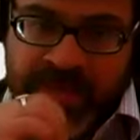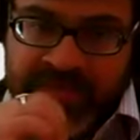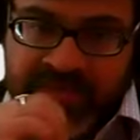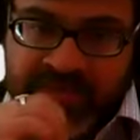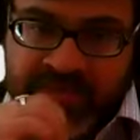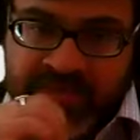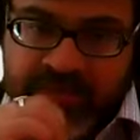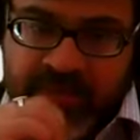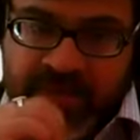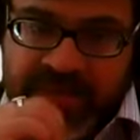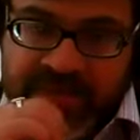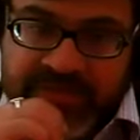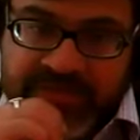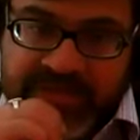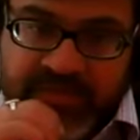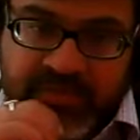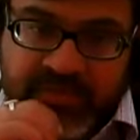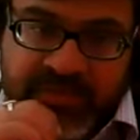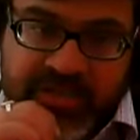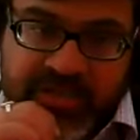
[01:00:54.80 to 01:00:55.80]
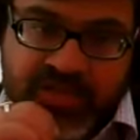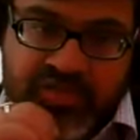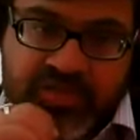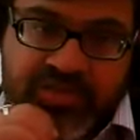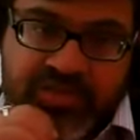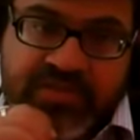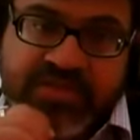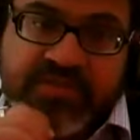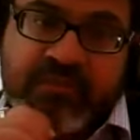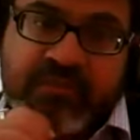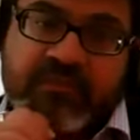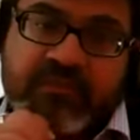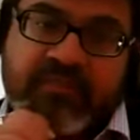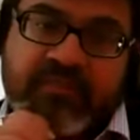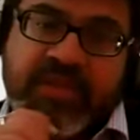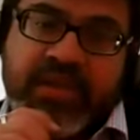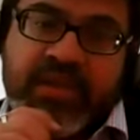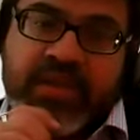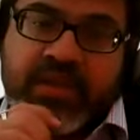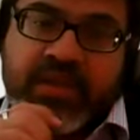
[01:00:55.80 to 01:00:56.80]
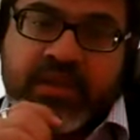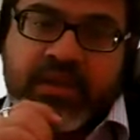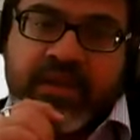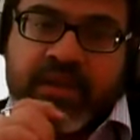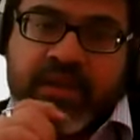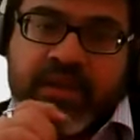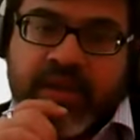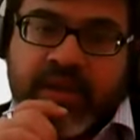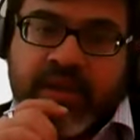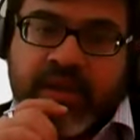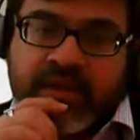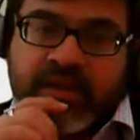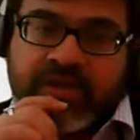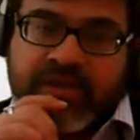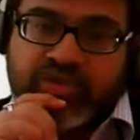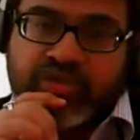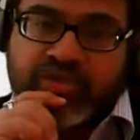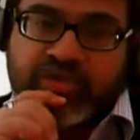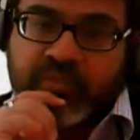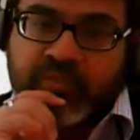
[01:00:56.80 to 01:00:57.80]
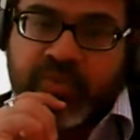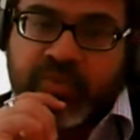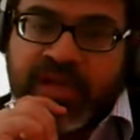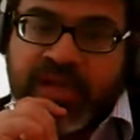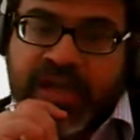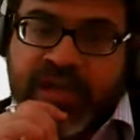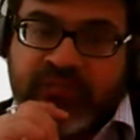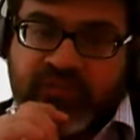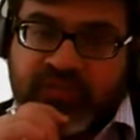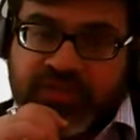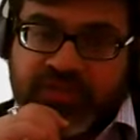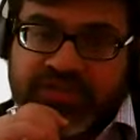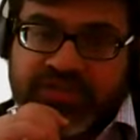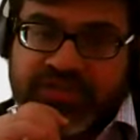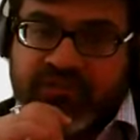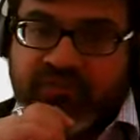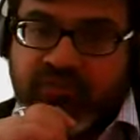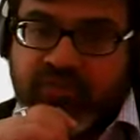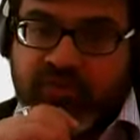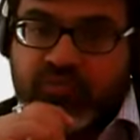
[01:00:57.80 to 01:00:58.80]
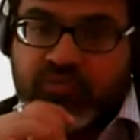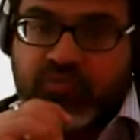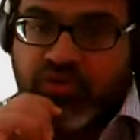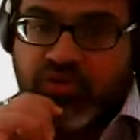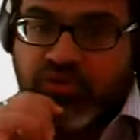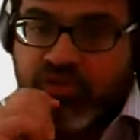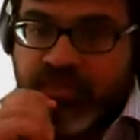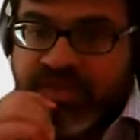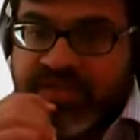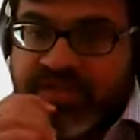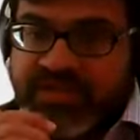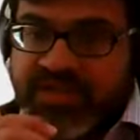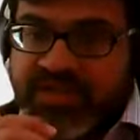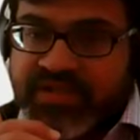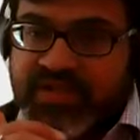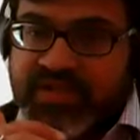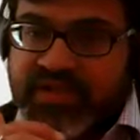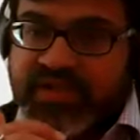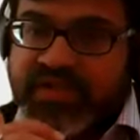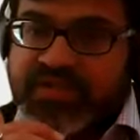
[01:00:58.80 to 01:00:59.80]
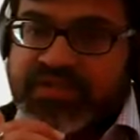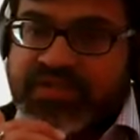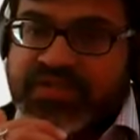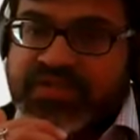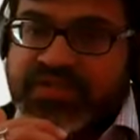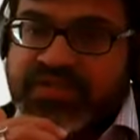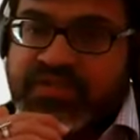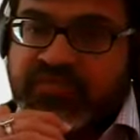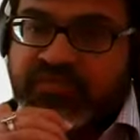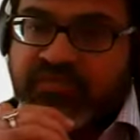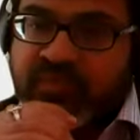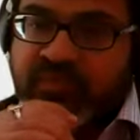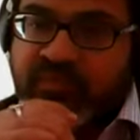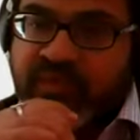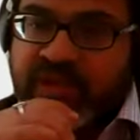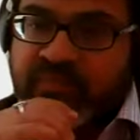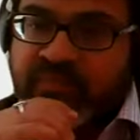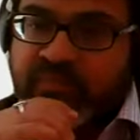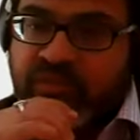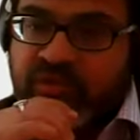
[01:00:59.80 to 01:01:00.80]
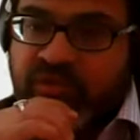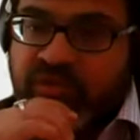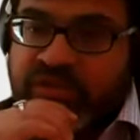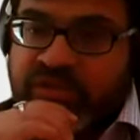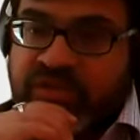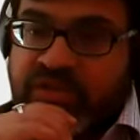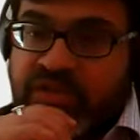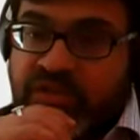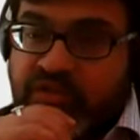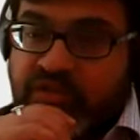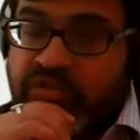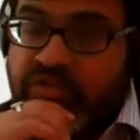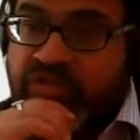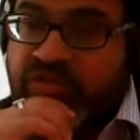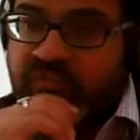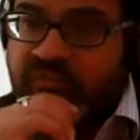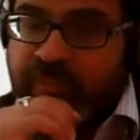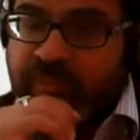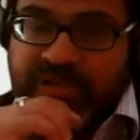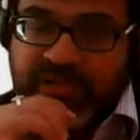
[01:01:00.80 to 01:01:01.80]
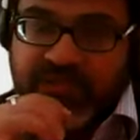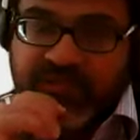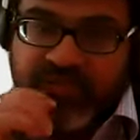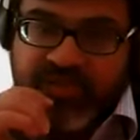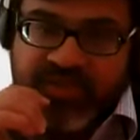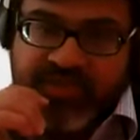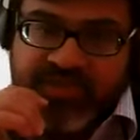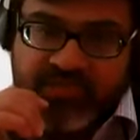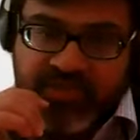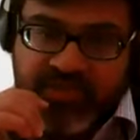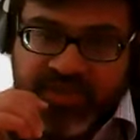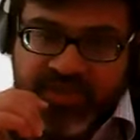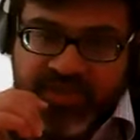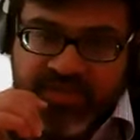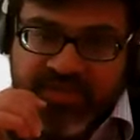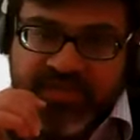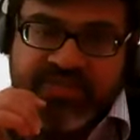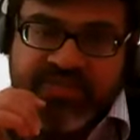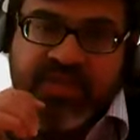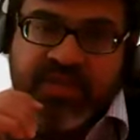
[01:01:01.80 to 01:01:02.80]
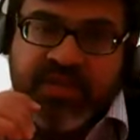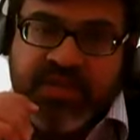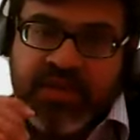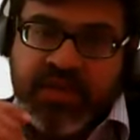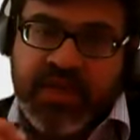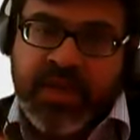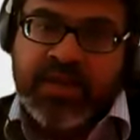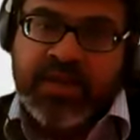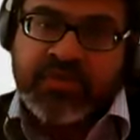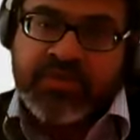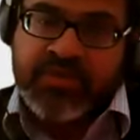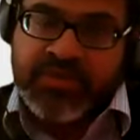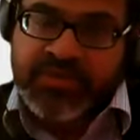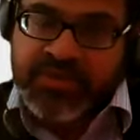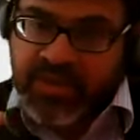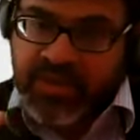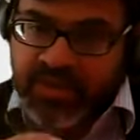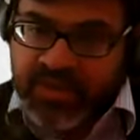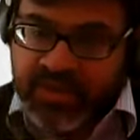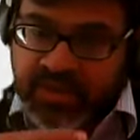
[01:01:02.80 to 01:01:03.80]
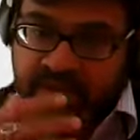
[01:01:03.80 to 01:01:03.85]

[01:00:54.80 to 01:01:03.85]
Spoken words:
patent applications. There should be advocacy for more robust technical assistance from WIPO in the use of patent flexibilities and